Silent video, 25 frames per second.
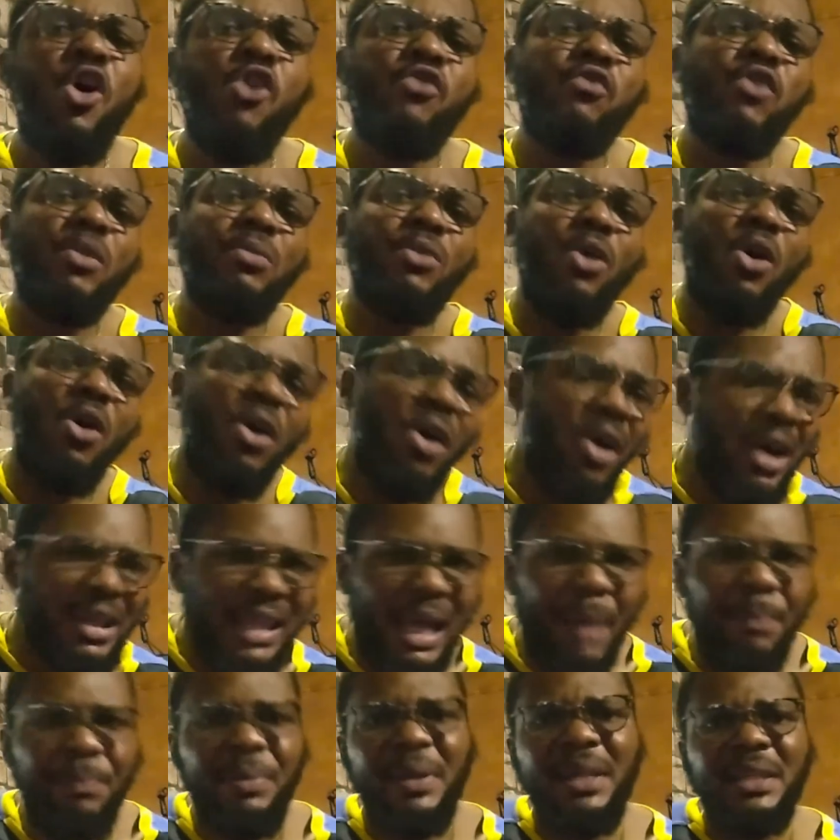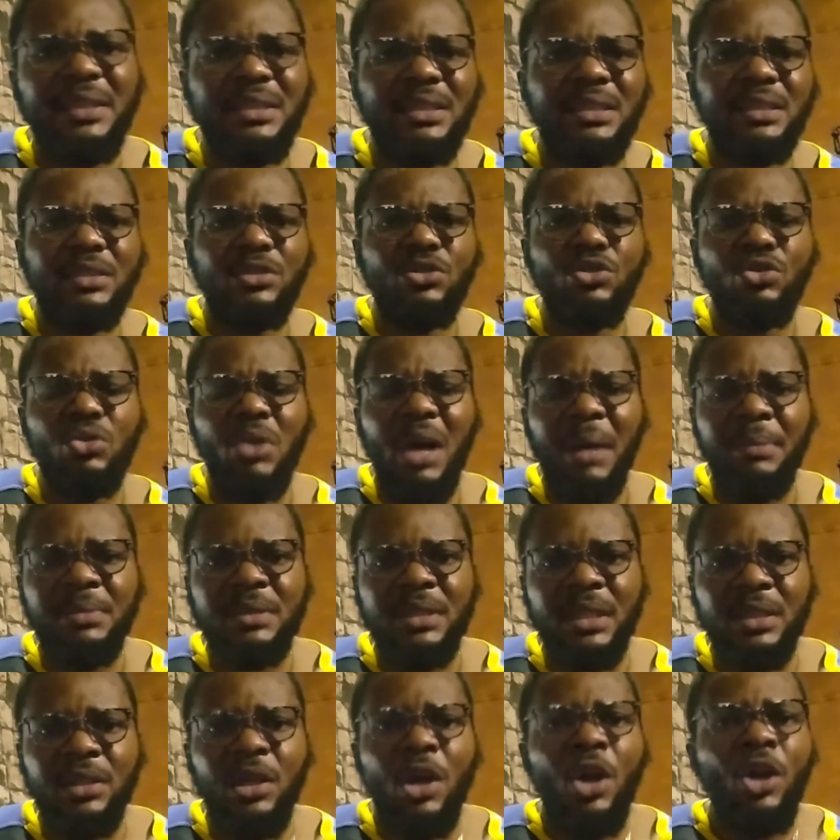from other places. You know what I'm
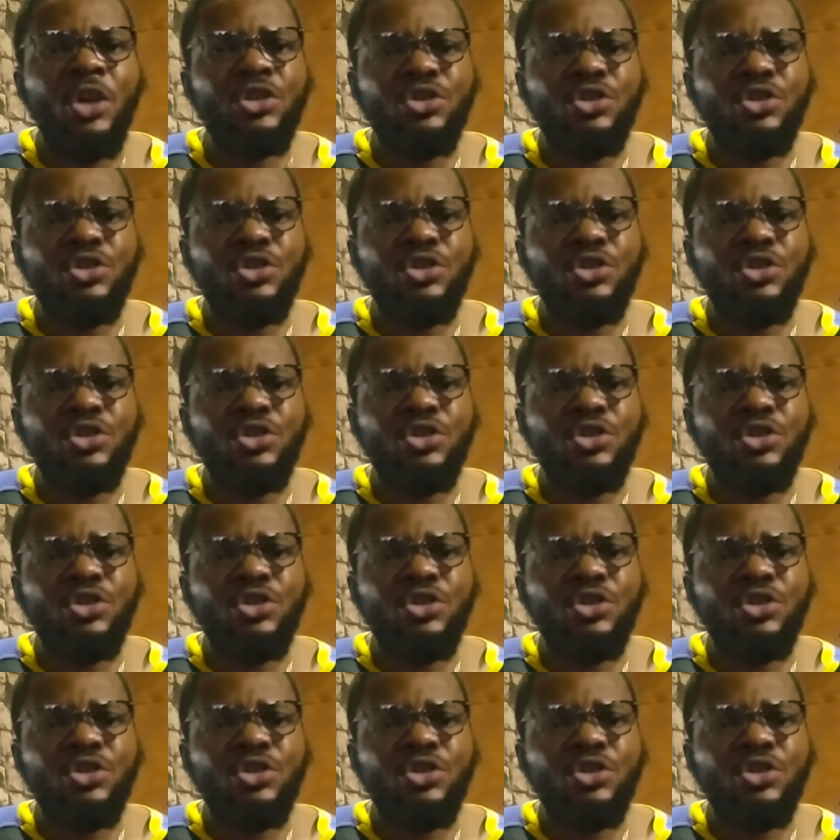saying?